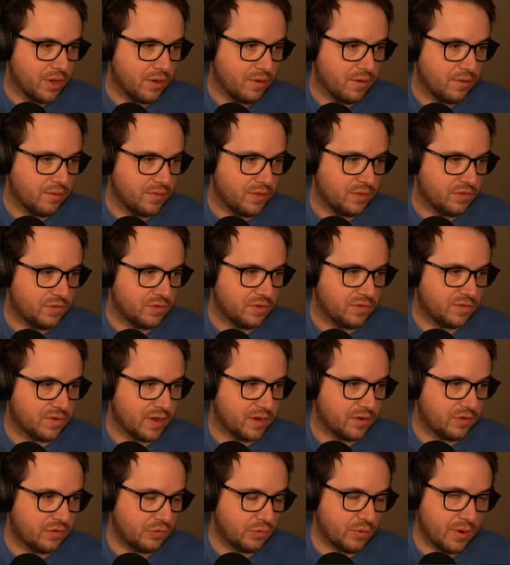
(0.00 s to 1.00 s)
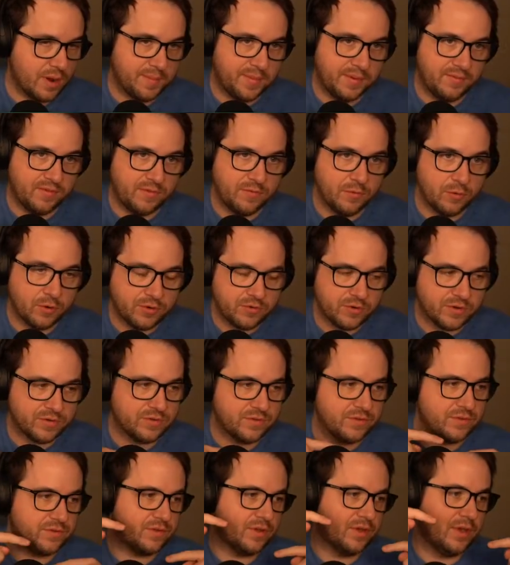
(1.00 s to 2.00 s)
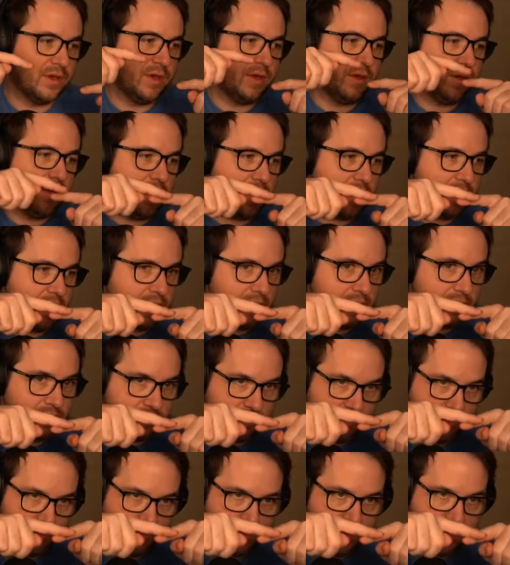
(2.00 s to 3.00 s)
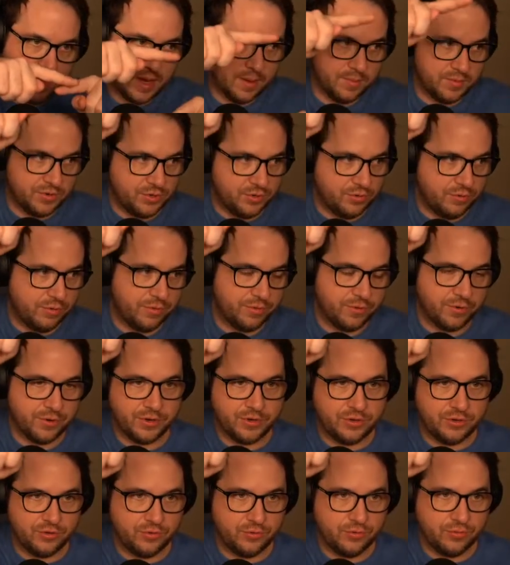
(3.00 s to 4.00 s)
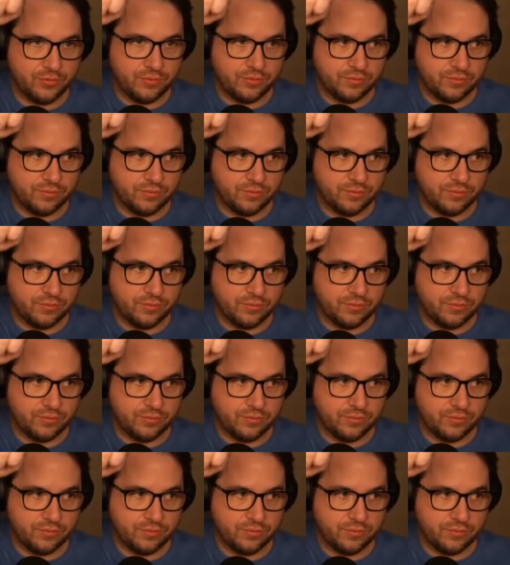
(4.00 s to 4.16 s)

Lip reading: that's designed to store IPv4 addresses could be up to 32